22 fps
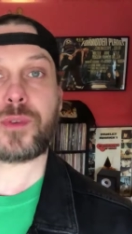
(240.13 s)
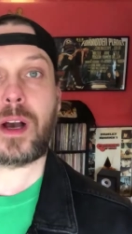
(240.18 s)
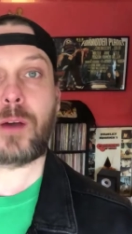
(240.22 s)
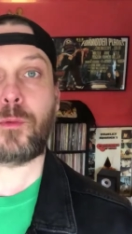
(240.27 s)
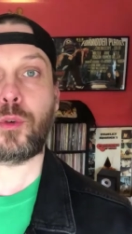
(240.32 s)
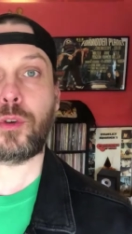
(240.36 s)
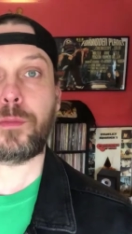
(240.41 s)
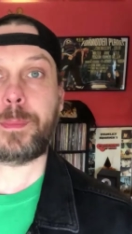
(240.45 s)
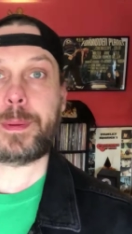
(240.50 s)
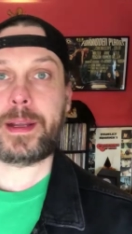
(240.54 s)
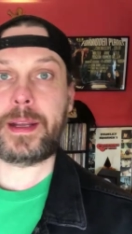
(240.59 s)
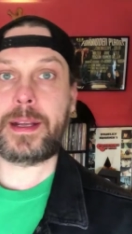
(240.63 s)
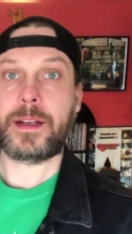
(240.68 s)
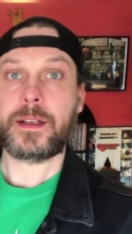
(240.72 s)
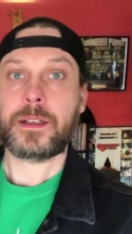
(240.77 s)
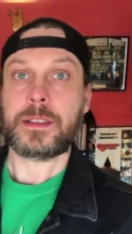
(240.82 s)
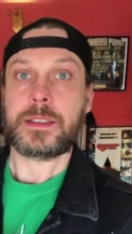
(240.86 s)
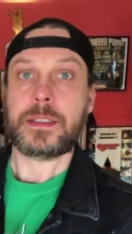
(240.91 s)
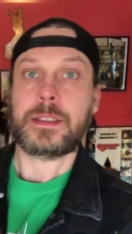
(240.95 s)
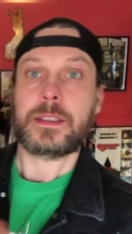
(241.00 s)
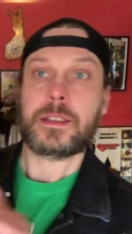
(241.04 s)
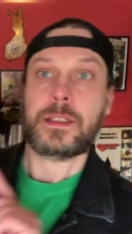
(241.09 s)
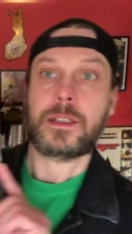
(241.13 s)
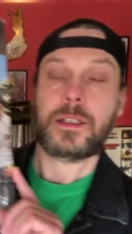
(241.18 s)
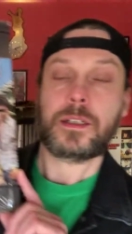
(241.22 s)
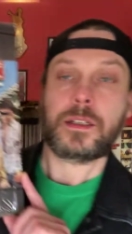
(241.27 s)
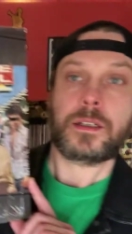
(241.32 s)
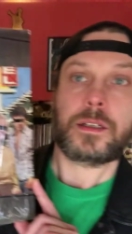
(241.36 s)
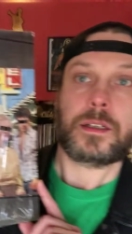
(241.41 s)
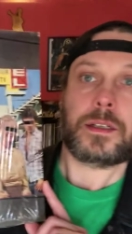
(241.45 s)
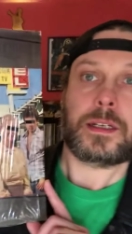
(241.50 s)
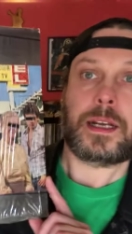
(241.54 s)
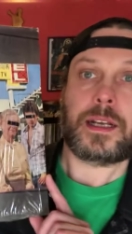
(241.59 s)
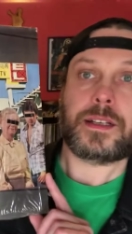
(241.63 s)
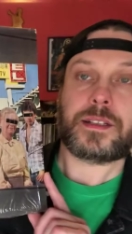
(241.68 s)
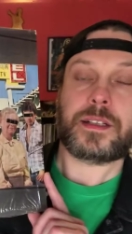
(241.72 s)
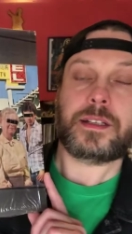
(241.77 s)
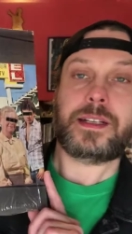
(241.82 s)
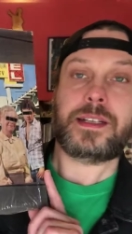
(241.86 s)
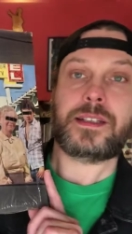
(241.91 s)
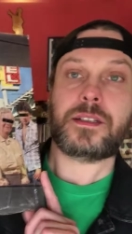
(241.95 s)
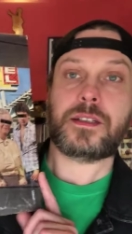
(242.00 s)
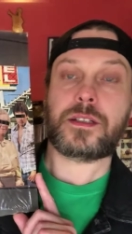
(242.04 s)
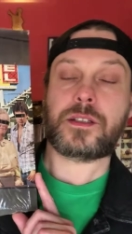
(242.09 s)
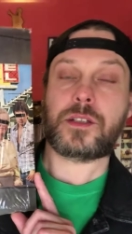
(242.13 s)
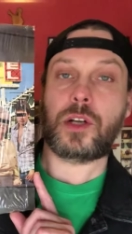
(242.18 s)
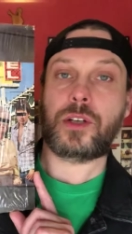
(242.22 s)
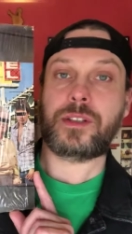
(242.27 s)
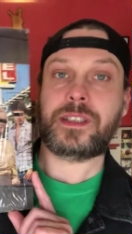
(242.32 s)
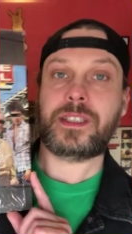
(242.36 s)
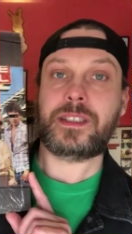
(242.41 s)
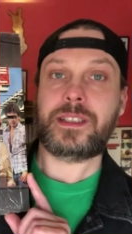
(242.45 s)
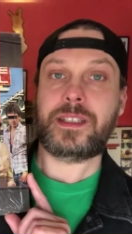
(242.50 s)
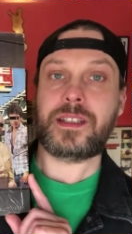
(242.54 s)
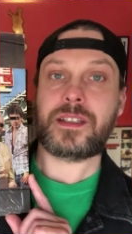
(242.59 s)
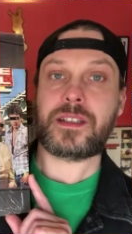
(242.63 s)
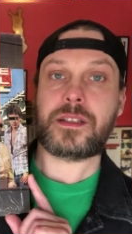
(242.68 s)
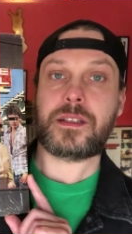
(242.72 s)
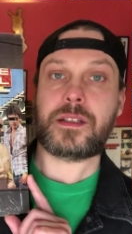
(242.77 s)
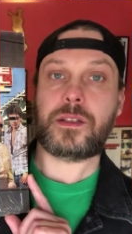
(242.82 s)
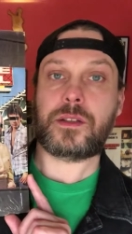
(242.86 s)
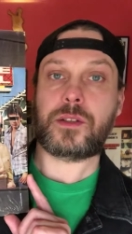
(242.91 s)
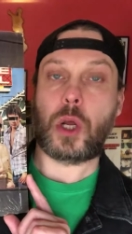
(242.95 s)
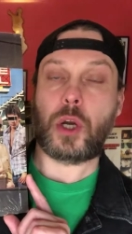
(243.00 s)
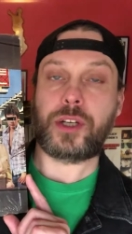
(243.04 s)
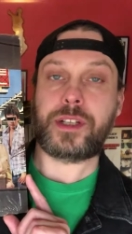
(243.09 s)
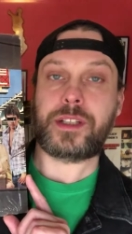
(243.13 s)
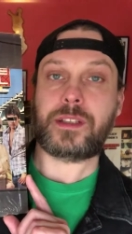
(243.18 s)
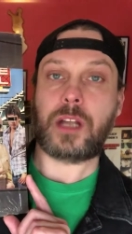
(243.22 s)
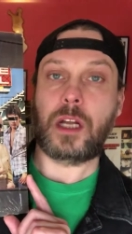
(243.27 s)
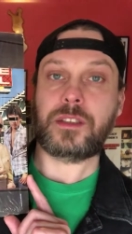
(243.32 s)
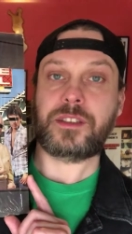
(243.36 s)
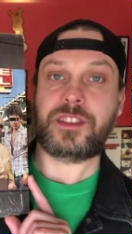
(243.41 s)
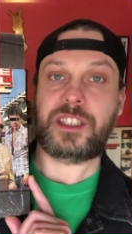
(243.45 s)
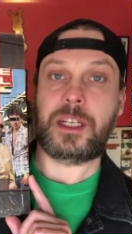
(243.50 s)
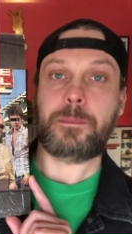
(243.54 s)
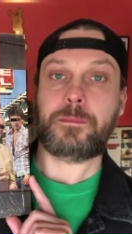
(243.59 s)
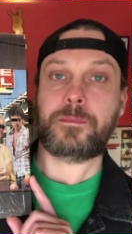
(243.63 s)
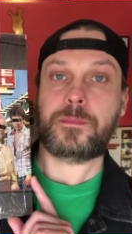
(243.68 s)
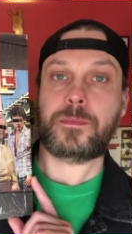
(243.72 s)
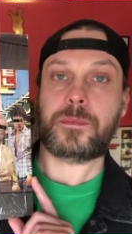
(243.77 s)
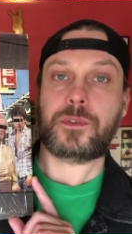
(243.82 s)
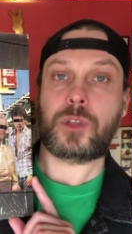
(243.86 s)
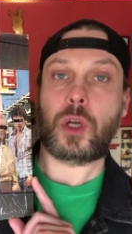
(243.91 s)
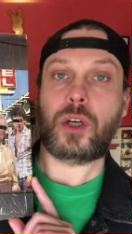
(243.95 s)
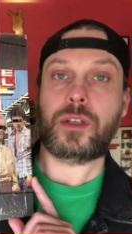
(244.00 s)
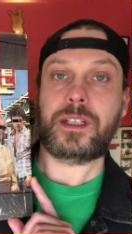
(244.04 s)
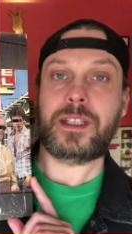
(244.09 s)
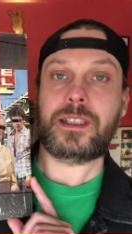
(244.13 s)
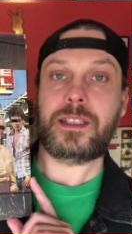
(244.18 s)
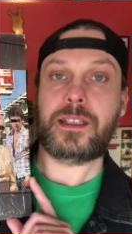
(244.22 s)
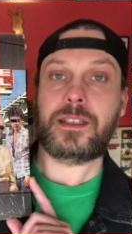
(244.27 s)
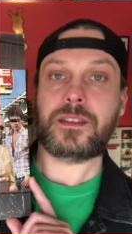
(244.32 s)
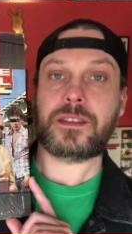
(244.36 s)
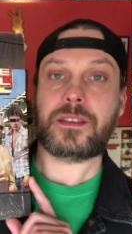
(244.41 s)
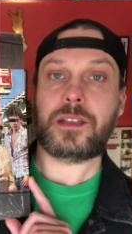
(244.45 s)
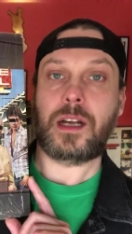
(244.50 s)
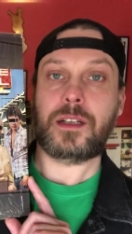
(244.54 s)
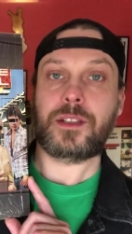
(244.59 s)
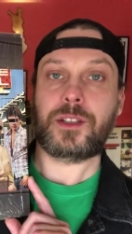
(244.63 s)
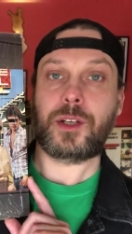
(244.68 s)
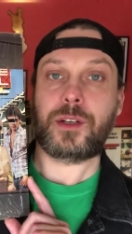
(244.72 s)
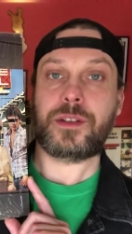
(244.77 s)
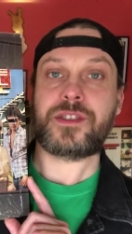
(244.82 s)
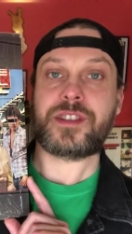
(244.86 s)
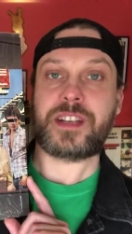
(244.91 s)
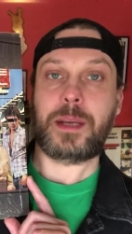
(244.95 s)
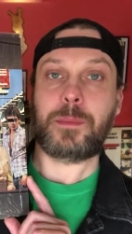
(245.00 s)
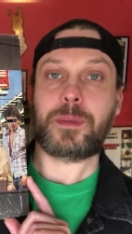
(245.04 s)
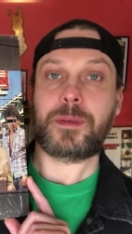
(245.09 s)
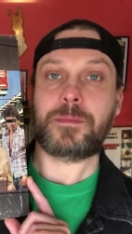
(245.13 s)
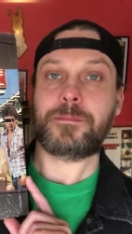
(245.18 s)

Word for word: one would be A C D C's Dirty Deeds Dirt Done Cheap. Dirty Deeds Done Dirt Cheap.